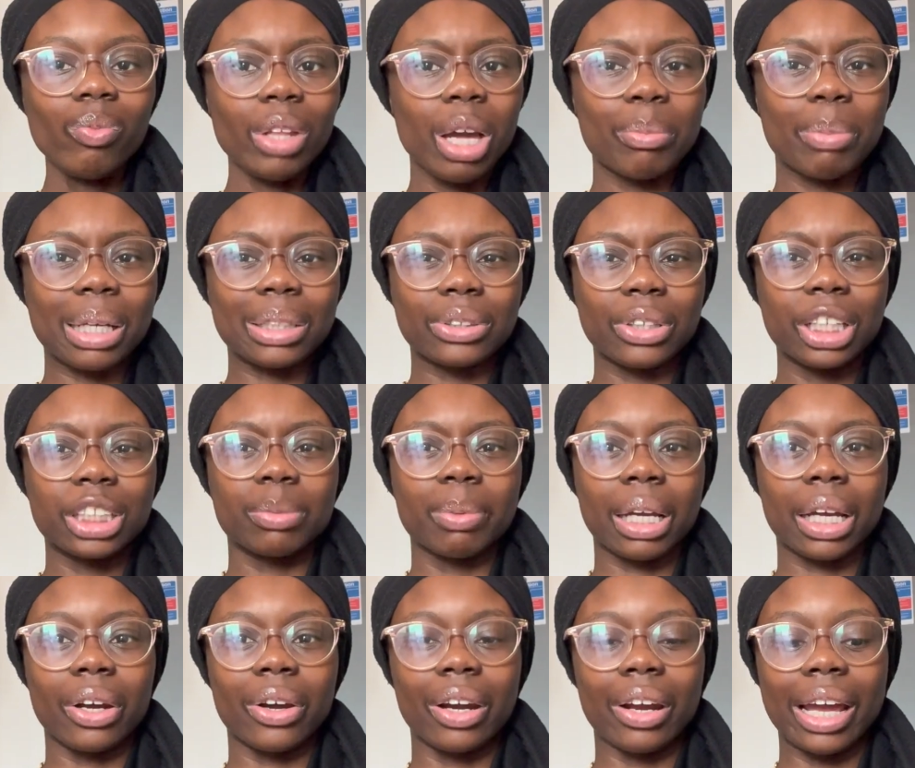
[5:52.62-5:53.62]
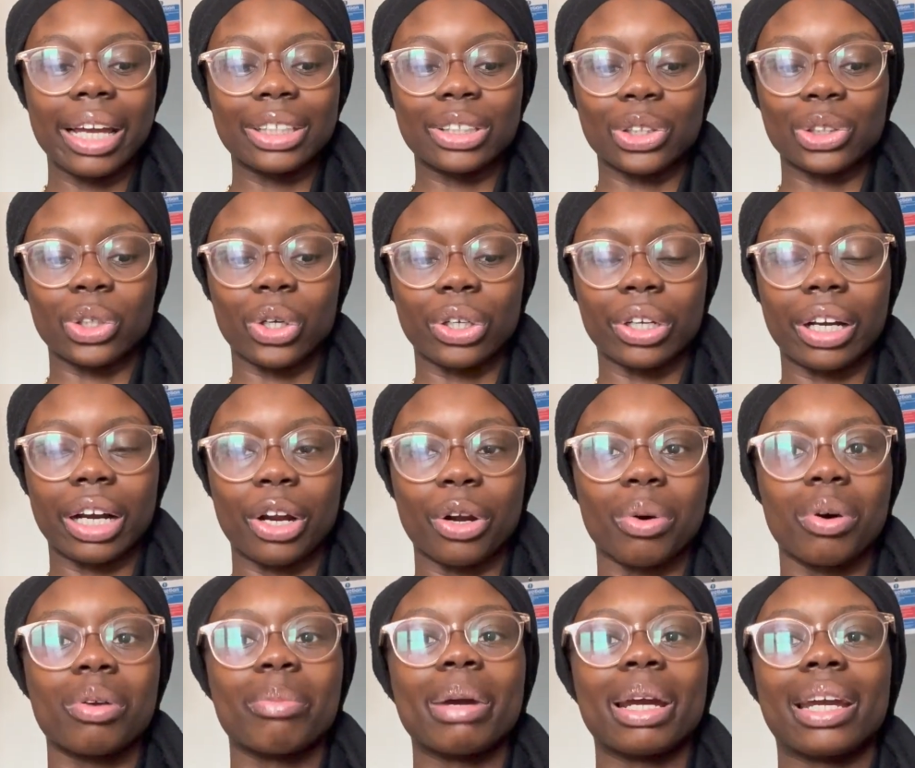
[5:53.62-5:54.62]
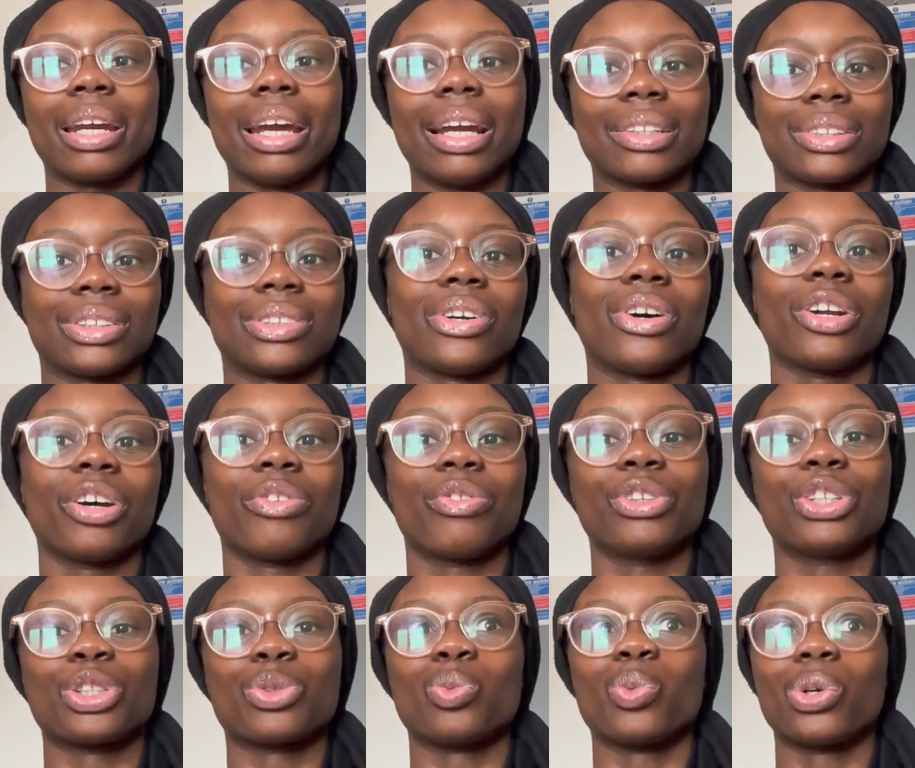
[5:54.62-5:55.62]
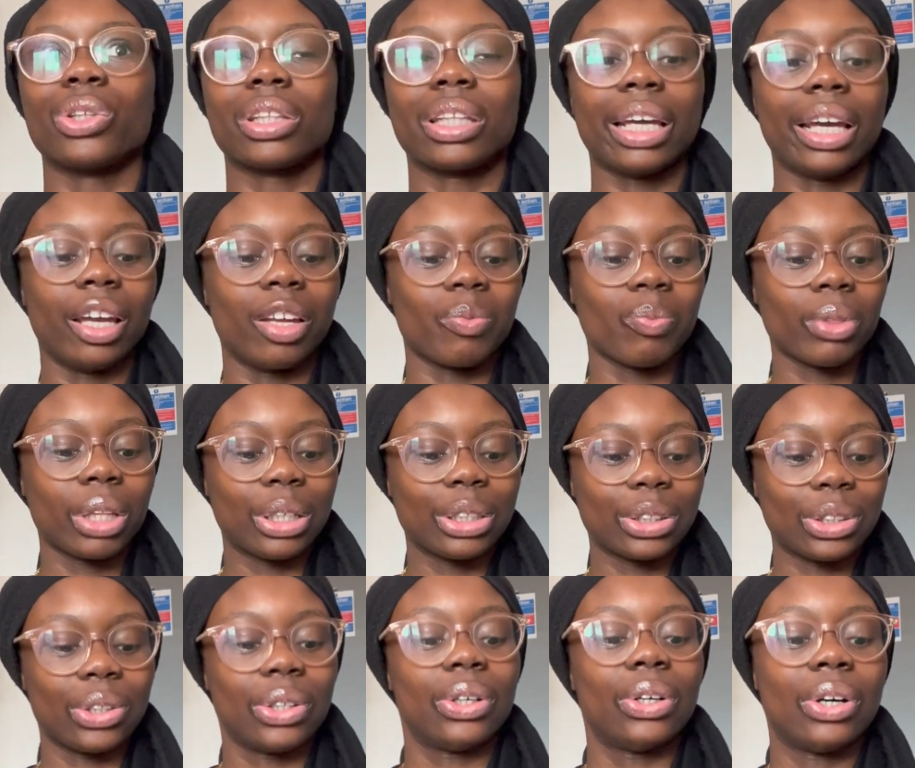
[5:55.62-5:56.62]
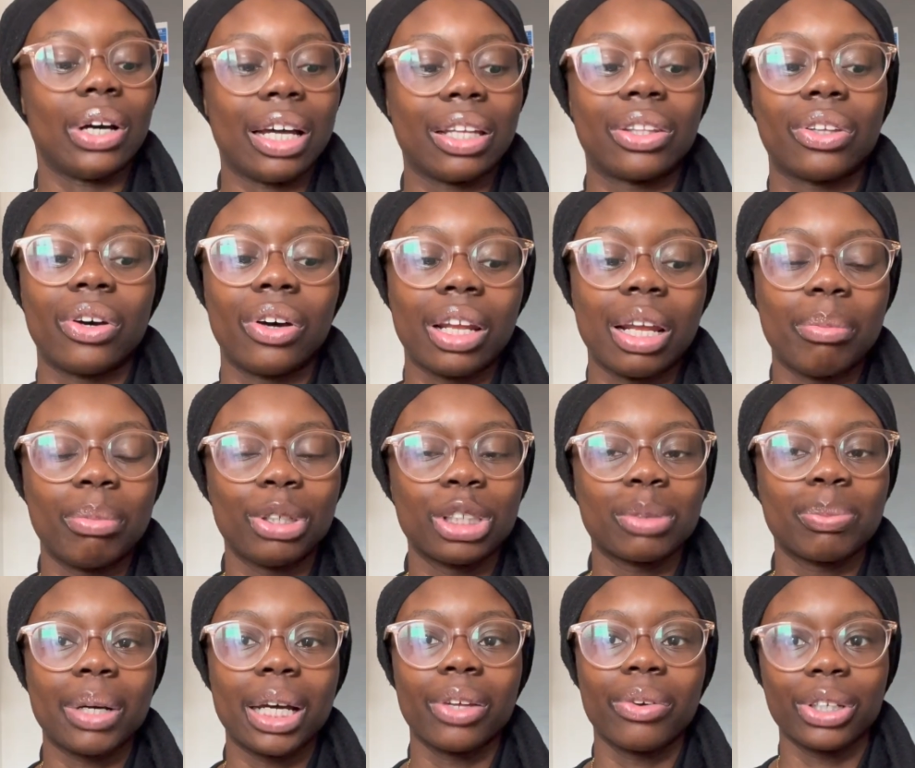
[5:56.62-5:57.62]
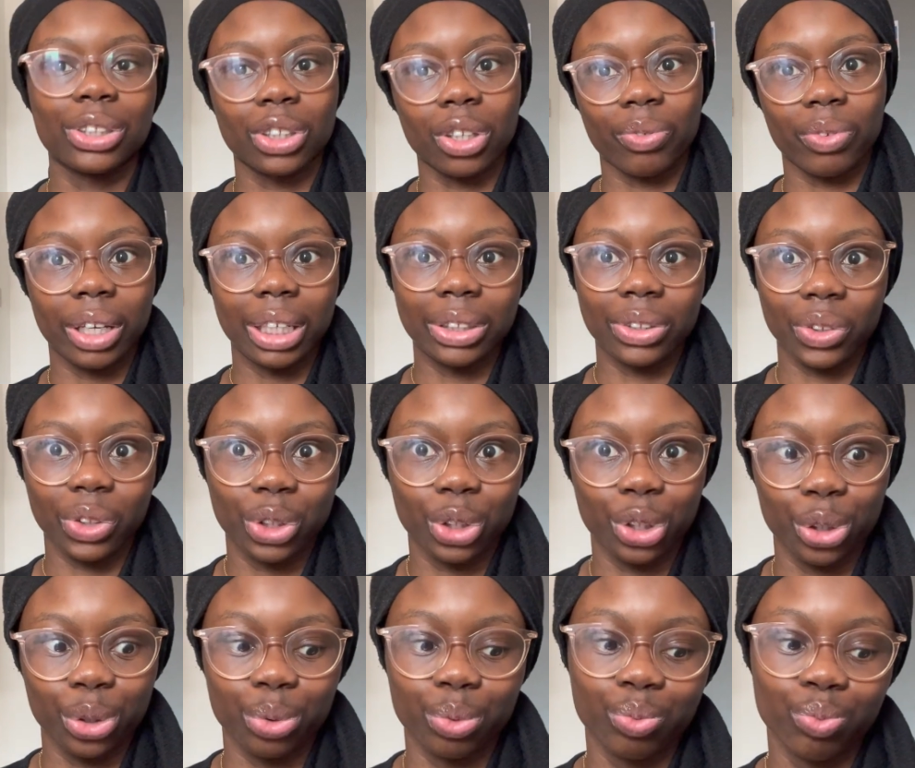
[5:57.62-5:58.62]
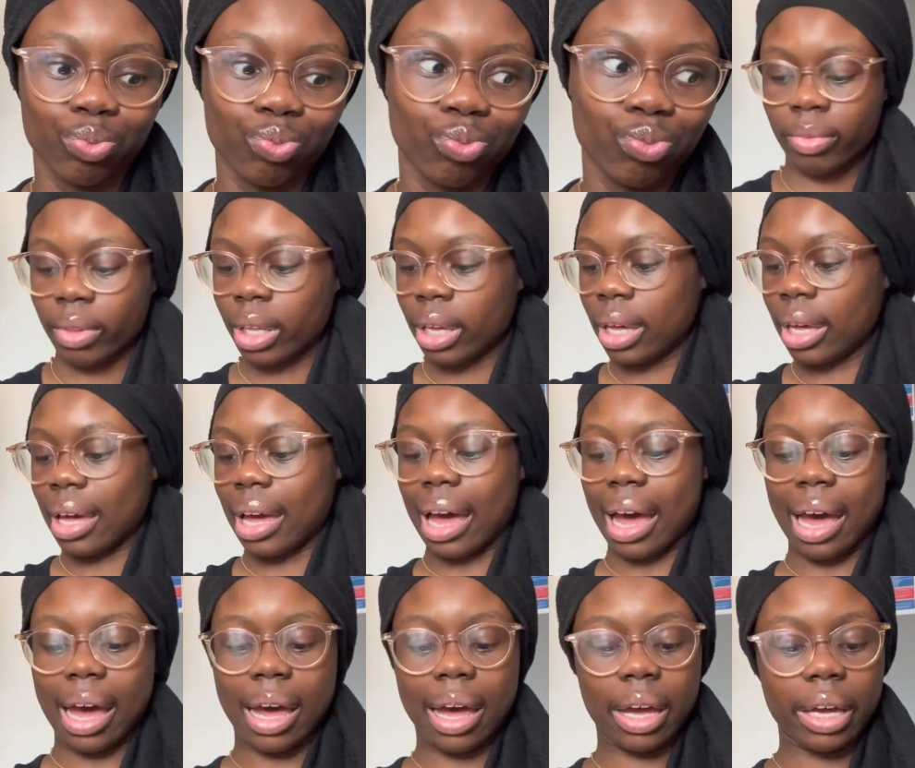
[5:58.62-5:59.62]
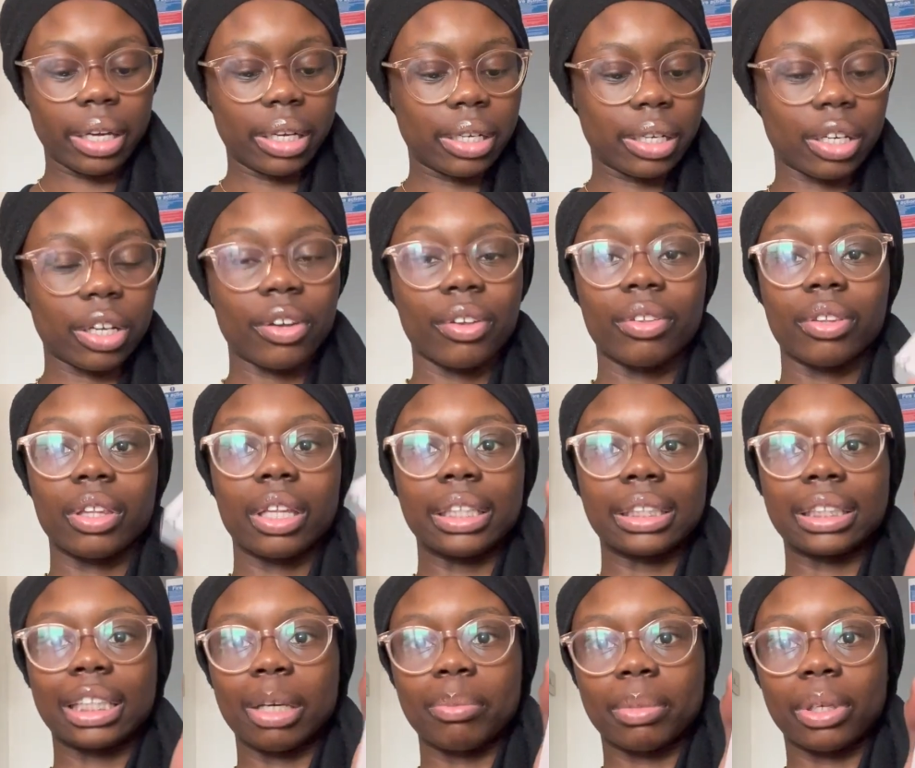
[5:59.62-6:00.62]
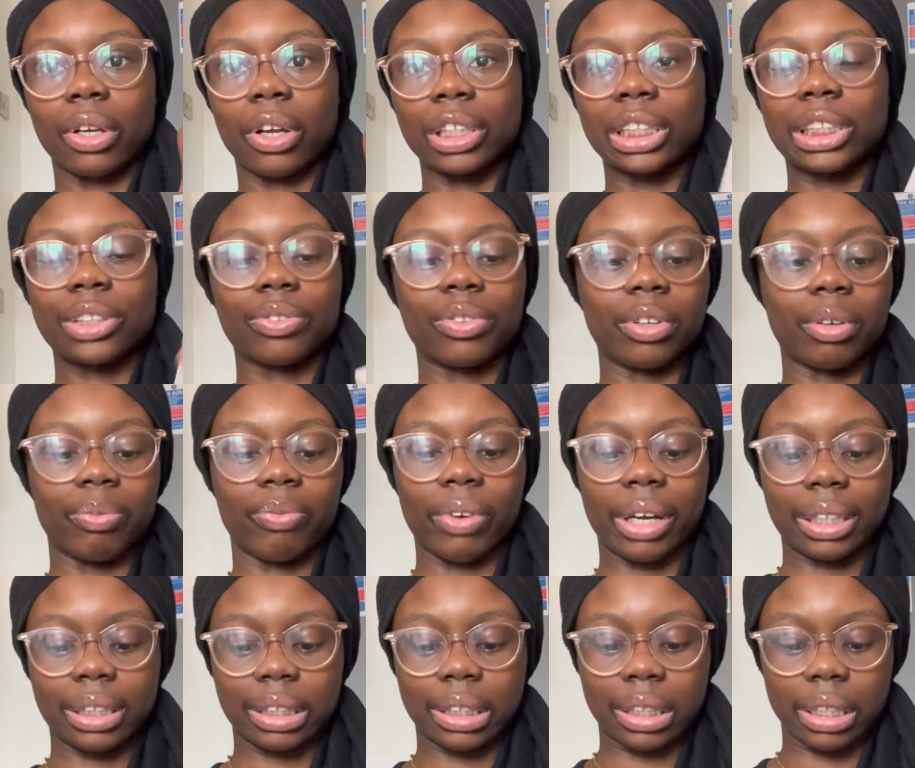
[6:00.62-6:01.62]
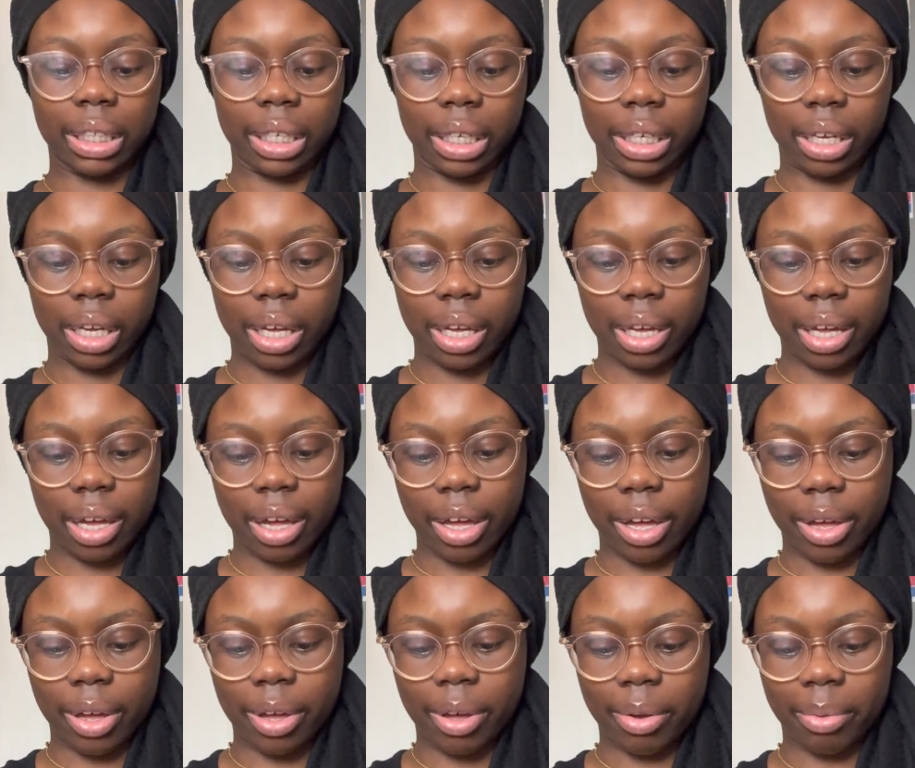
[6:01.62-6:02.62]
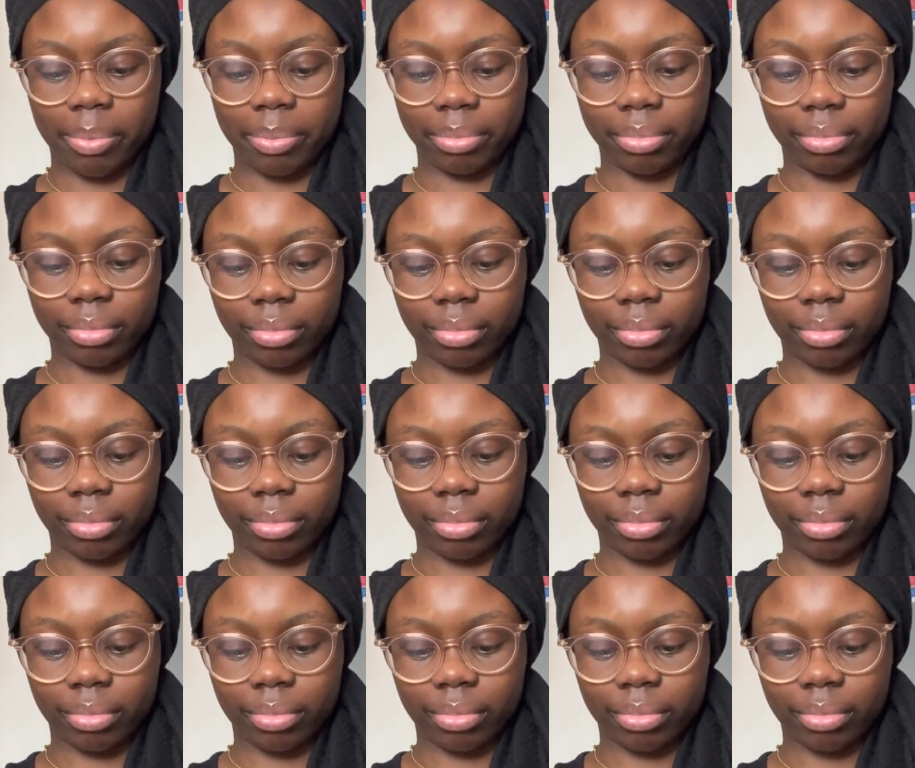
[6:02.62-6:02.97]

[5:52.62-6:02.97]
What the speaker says: But I still need to make an ASOS order and I don't want to make an ASOS order for just one thing. So I thought, let me just buy the rest of ASOS too. And this lip gloss from Fenty. I